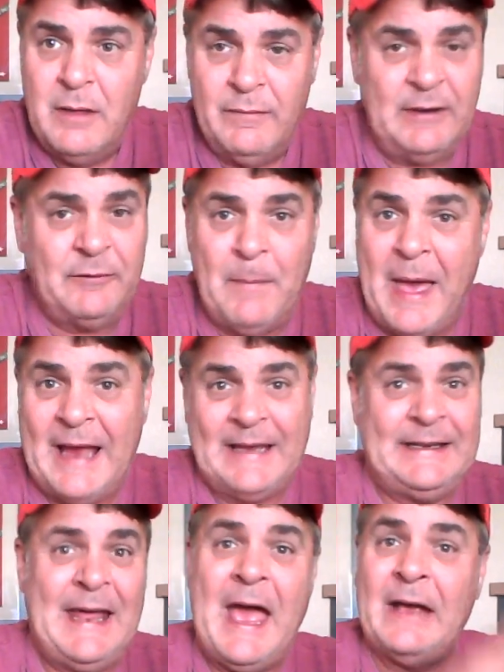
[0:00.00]
These MAC
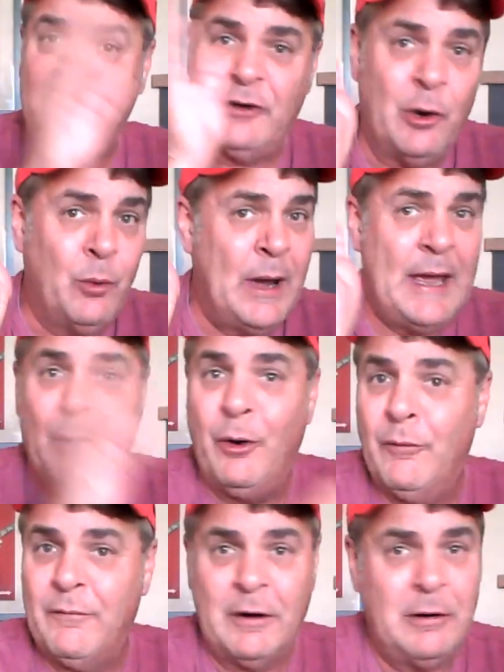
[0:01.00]
attacks go way
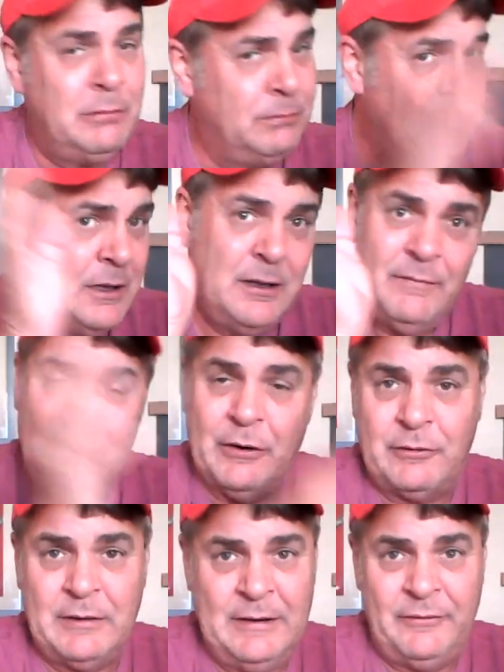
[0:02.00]
over.
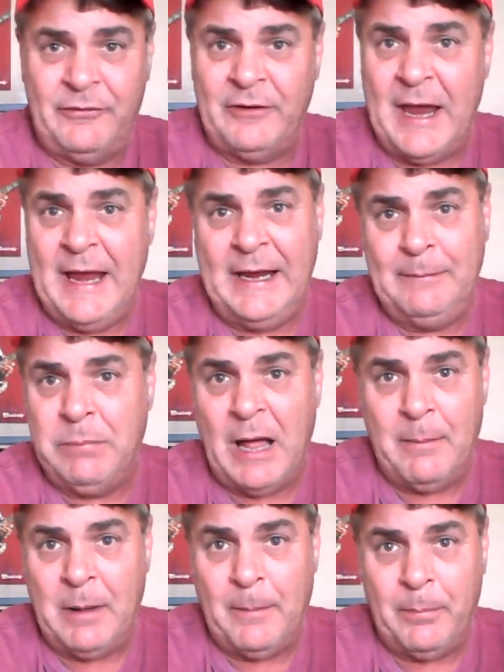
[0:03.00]
They're insane,
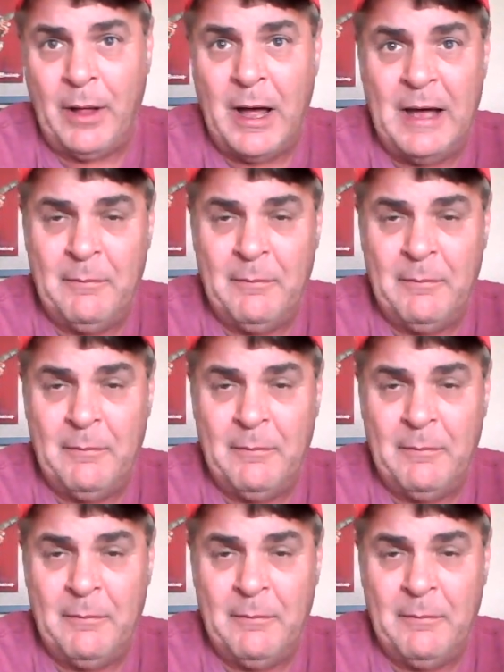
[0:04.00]
blah, blah, blah.